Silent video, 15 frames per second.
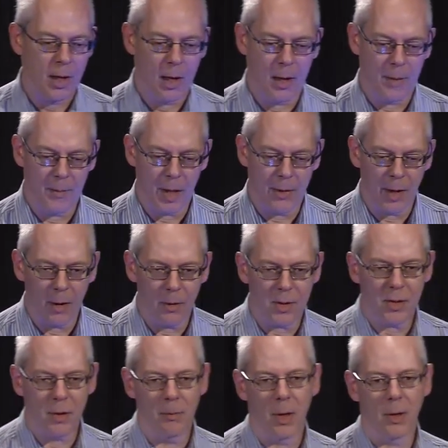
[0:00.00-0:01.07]
And they
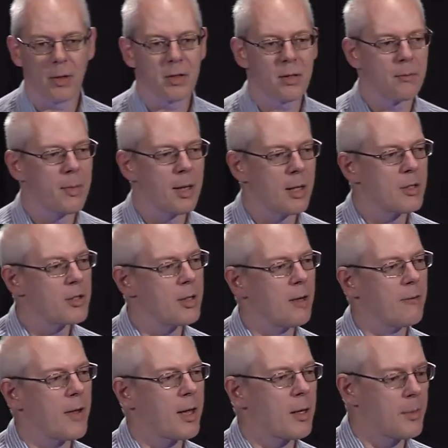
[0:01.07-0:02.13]
also manage the
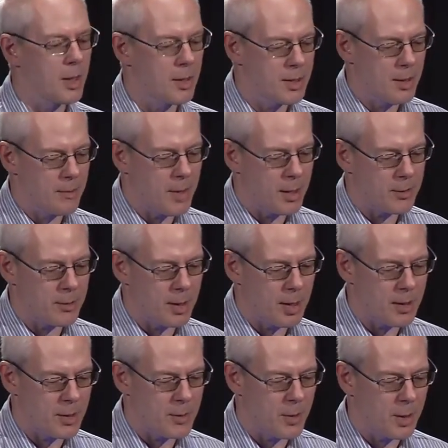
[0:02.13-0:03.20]
availability
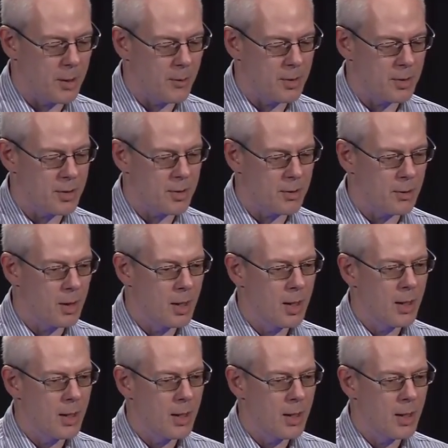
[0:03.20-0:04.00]
metrics, where you want to,